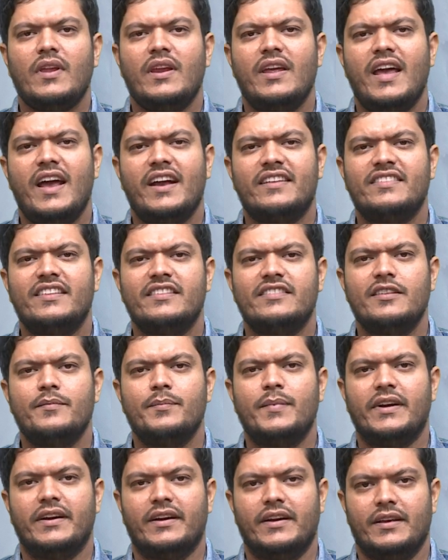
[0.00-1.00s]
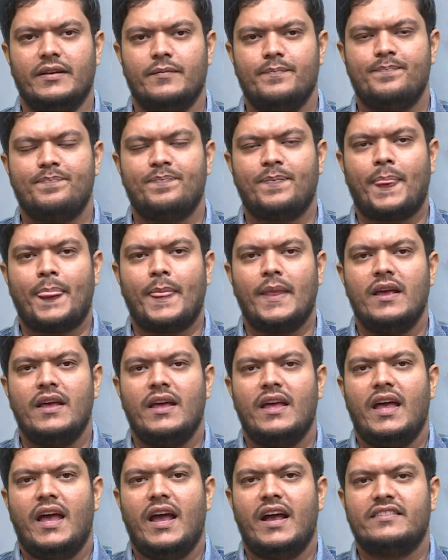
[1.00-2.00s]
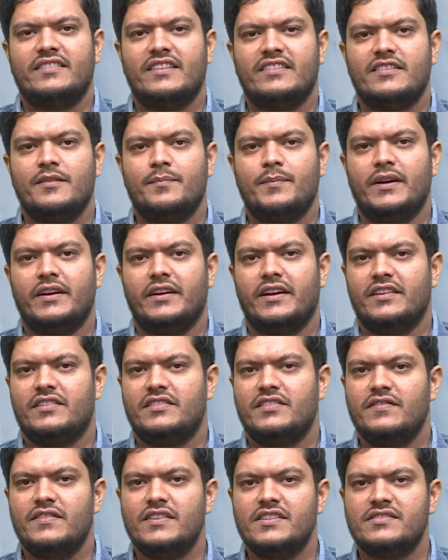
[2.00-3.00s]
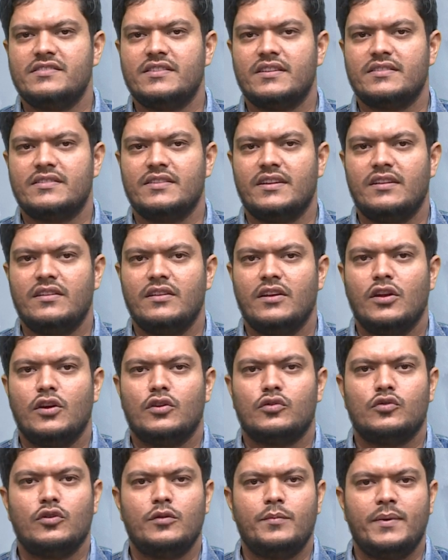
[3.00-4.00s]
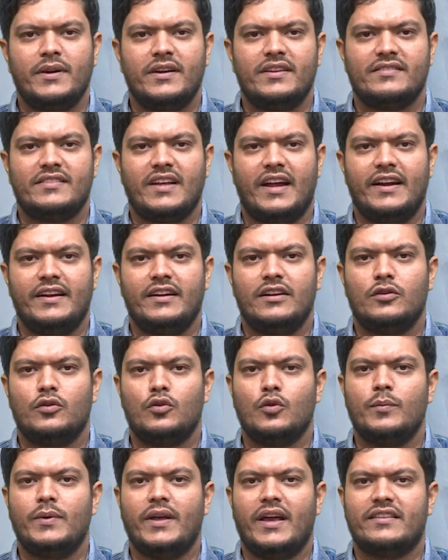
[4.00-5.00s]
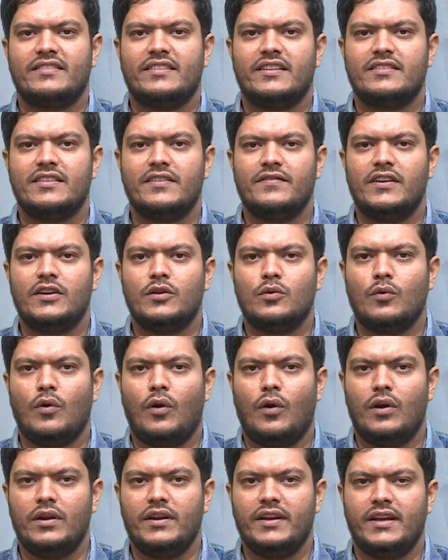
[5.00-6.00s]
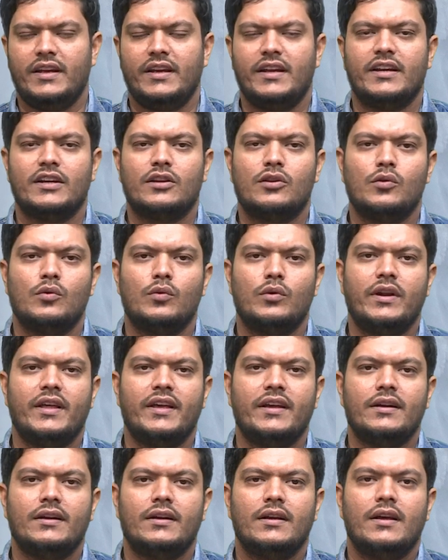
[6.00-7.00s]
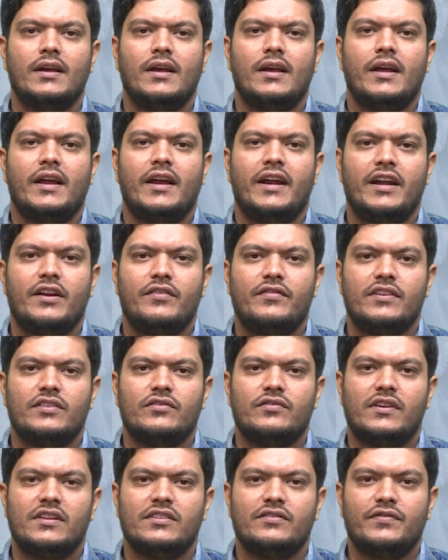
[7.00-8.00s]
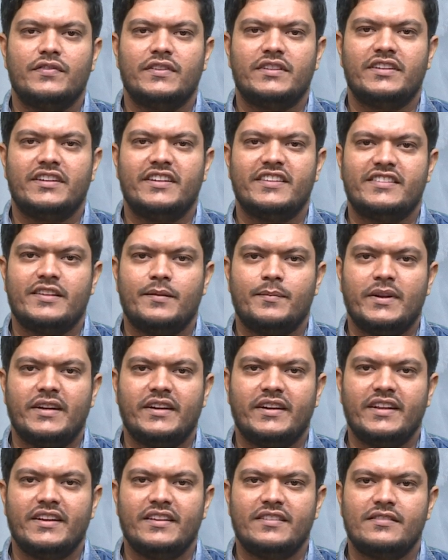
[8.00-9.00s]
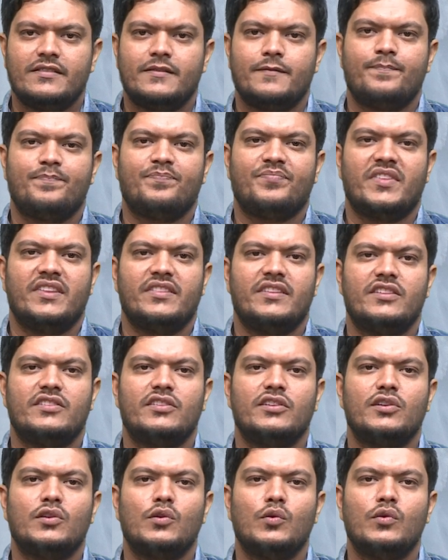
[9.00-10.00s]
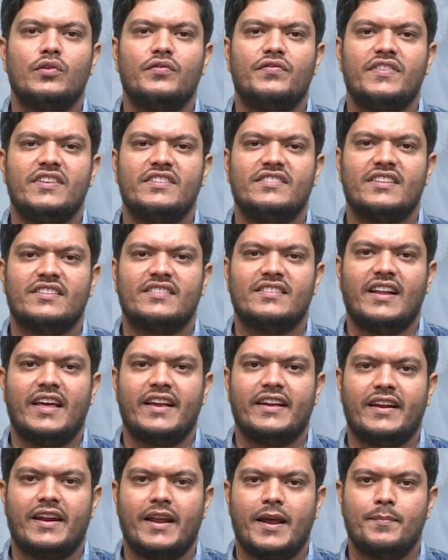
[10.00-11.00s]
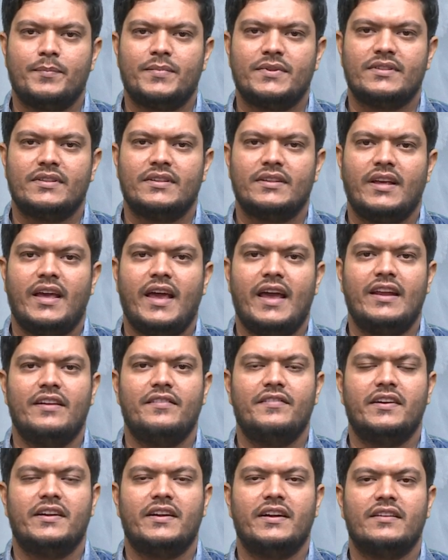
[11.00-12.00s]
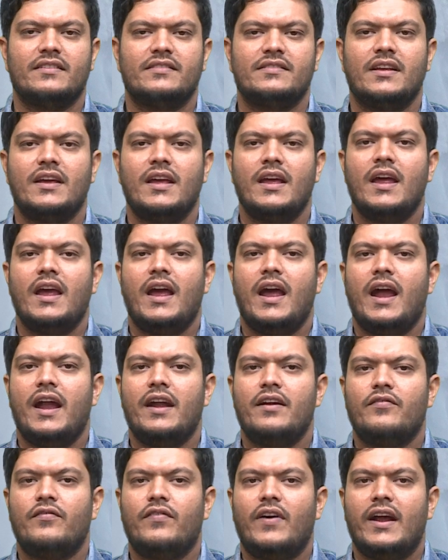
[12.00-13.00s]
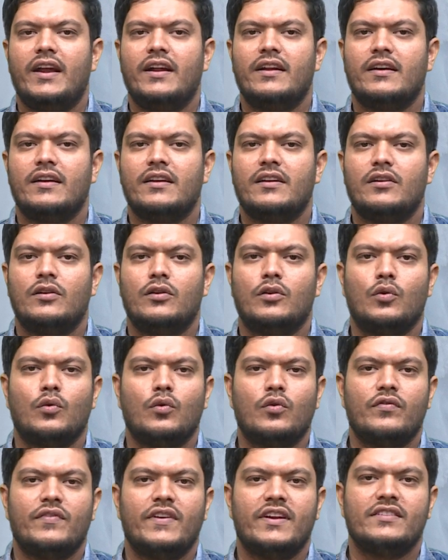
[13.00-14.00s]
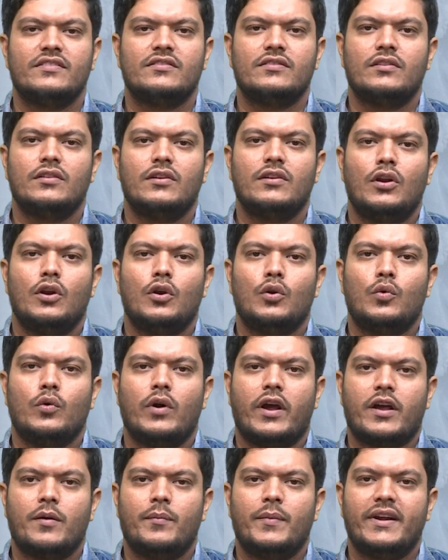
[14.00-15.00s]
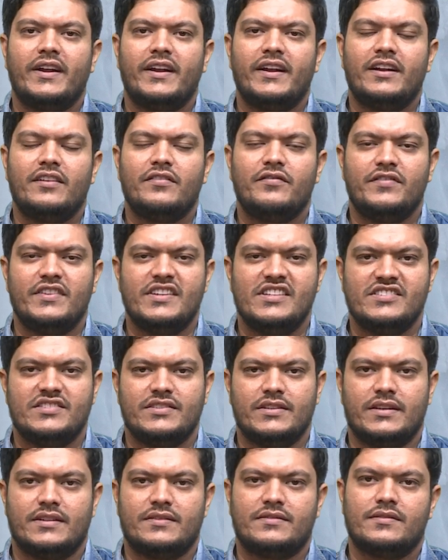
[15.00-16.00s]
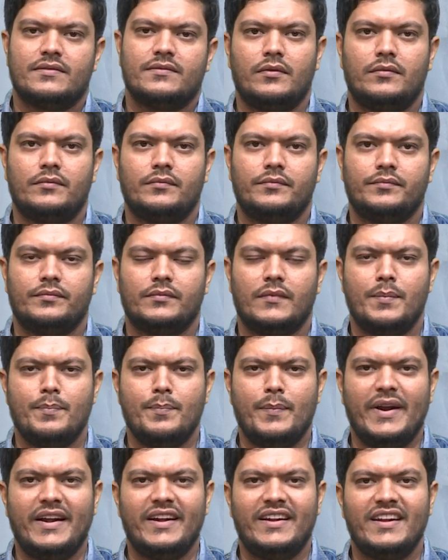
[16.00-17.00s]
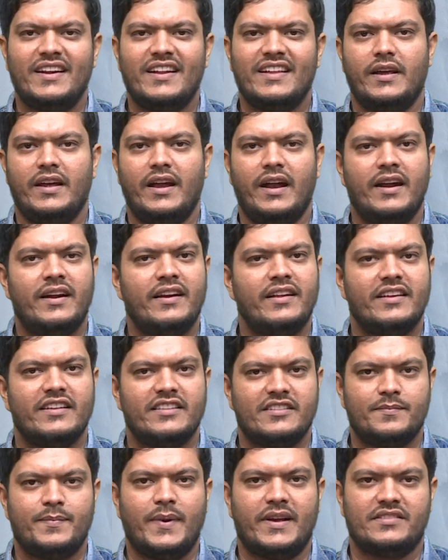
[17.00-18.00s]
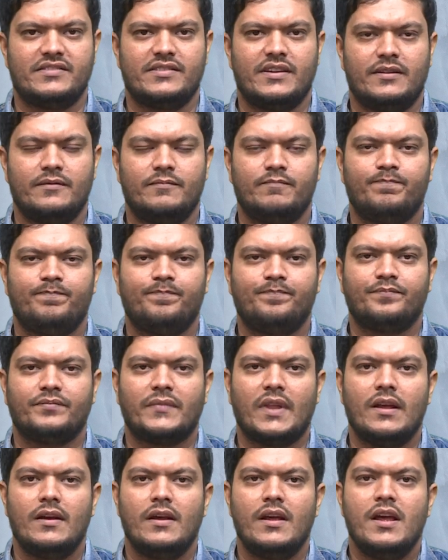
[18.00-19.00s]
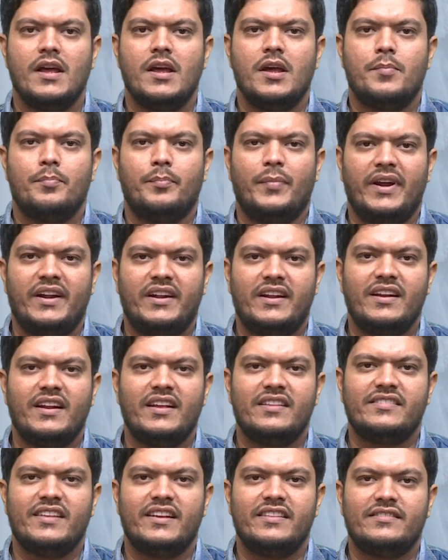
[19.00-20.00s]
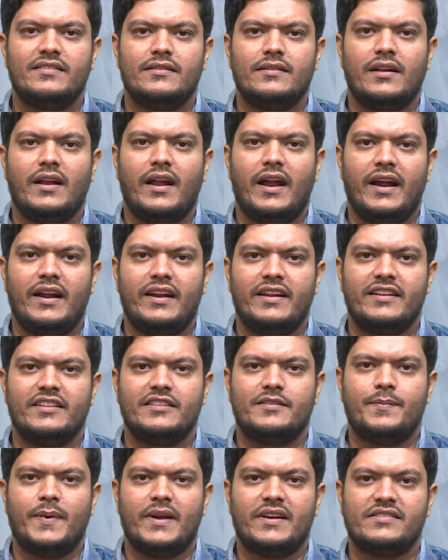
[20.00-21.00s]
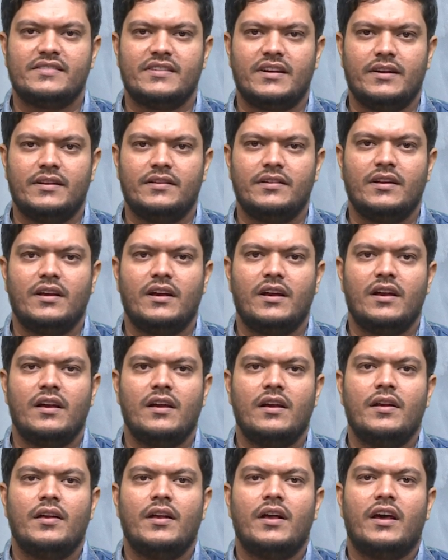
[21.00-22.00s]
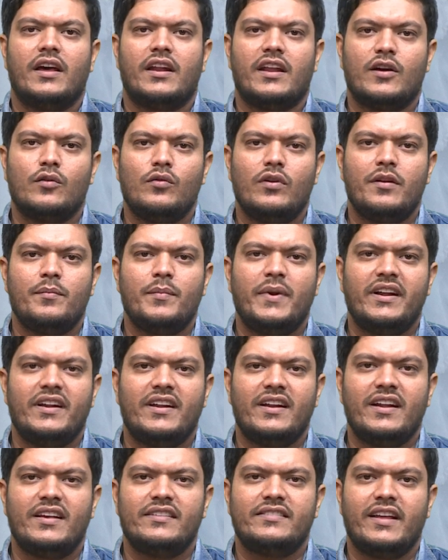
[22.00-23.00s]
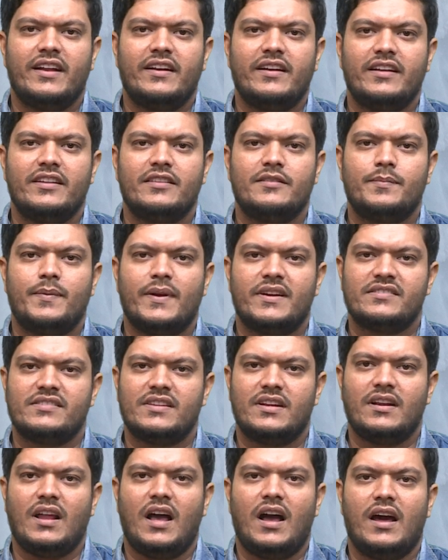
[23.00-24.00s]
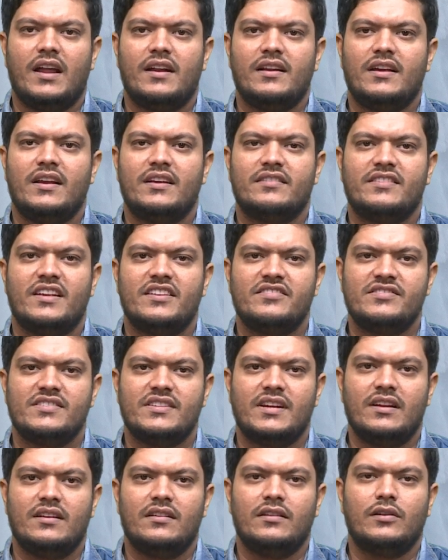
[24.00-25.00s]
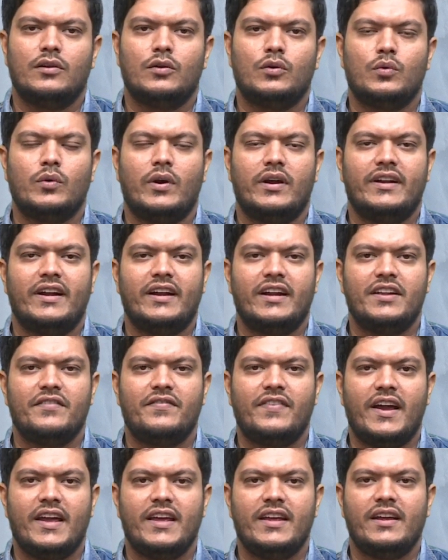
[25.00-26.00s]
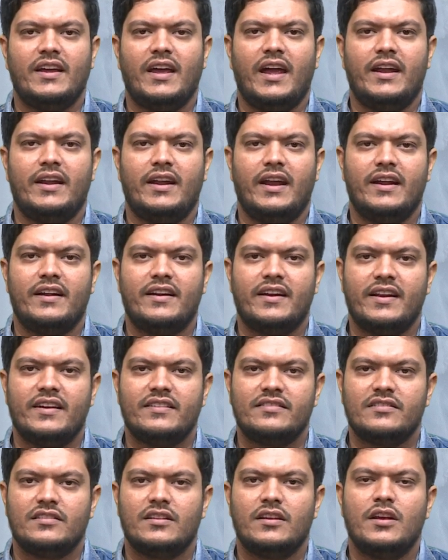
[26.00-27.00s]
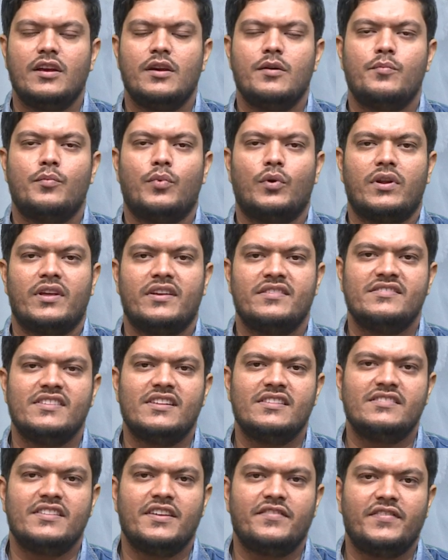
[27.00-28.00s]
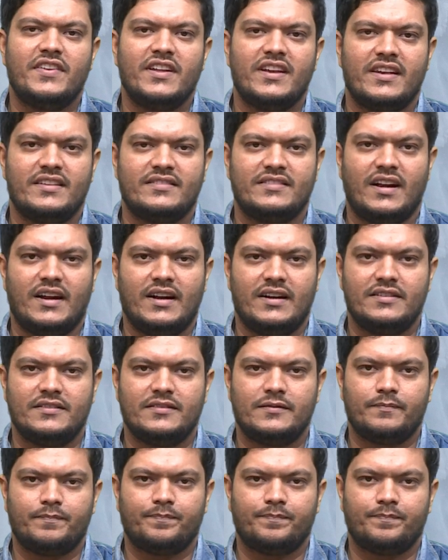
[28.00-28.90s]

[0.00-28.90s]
Accessibility. Accessibility. Civil structure should be designed to be accessible to all, including individuals with disabilities. This include features like ramps, elevators and wider doorways to accommodate wheelchairs. Maintenance and inspection. Maintenance and inspection. Regular maintenance and inspection are essential to identify and address potential safety hazards.